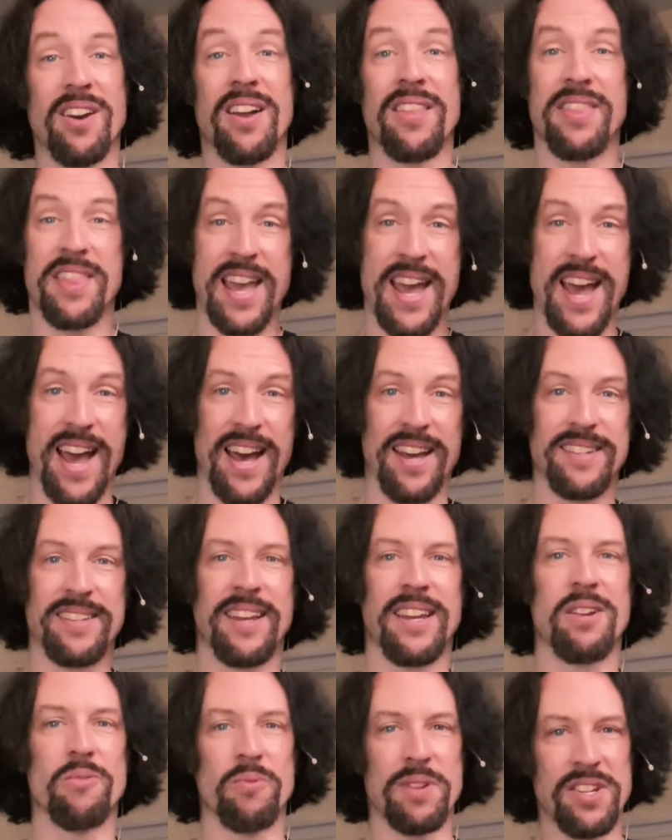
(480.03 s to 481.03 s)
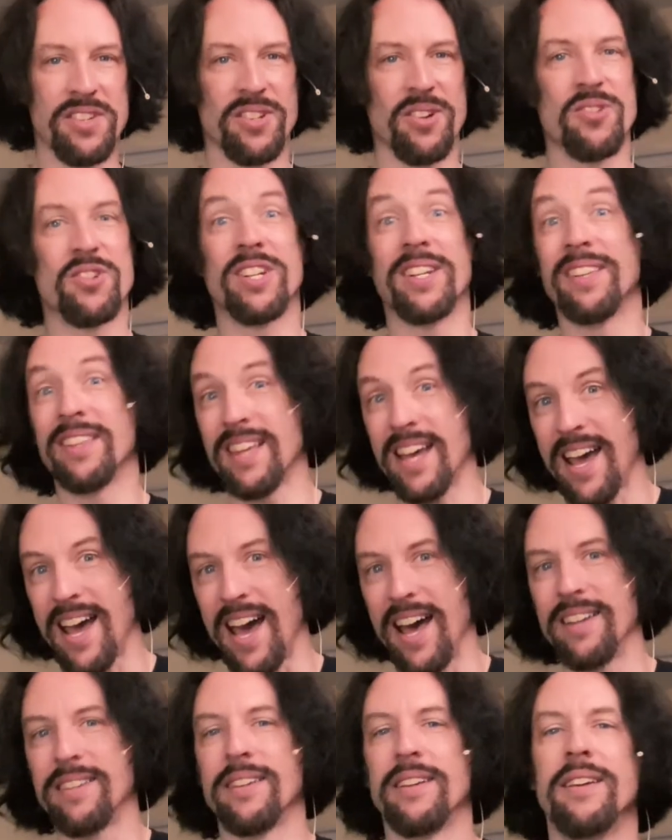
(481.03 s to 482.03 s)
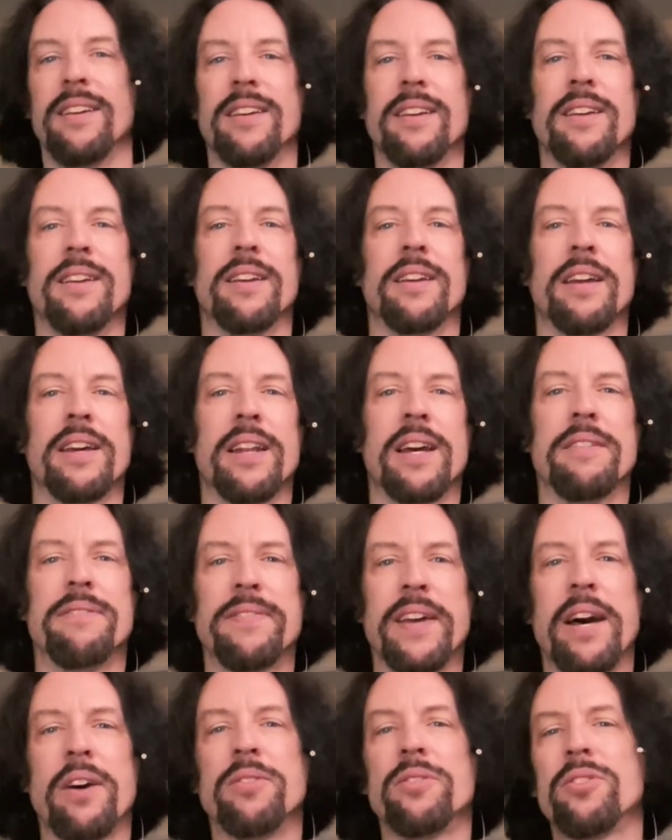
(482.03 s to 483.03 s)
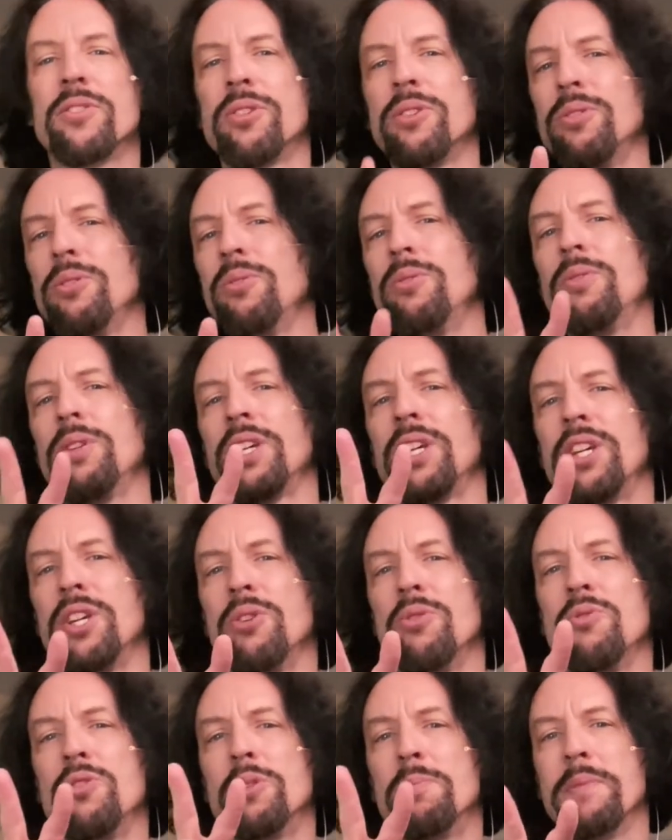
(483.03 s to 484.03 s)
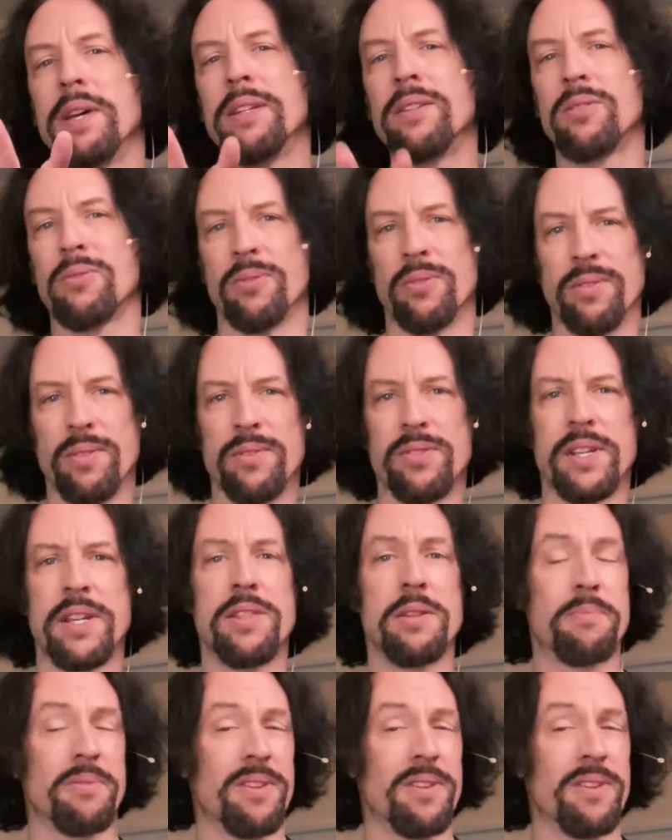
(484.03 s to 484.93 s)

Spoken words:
on that and researching that. And I found two huge mentors in the